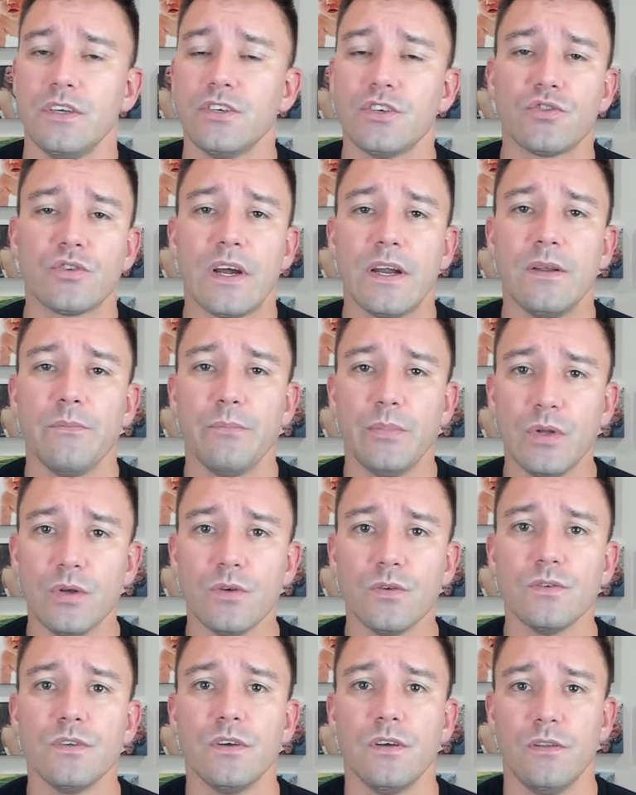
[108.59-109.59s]
and just trying to
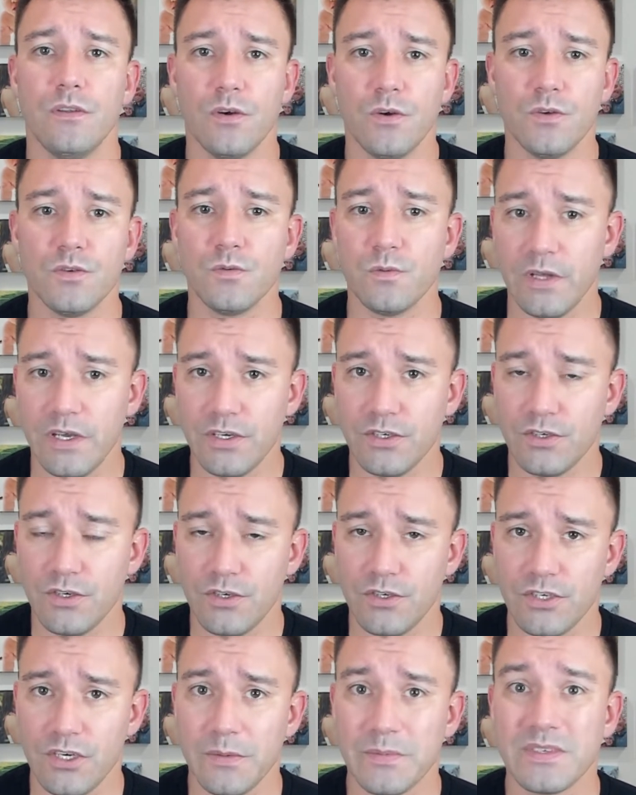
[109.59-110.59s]
build those
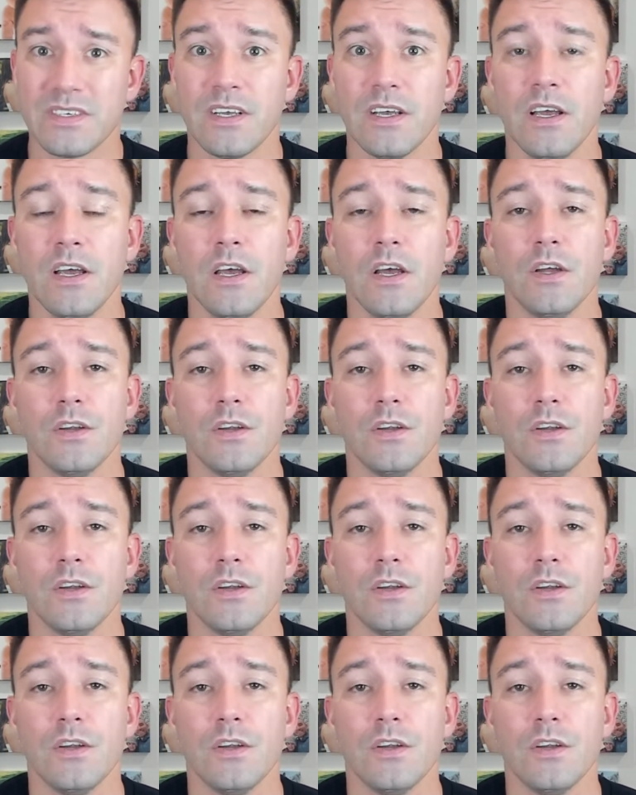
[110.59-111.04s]
relationships.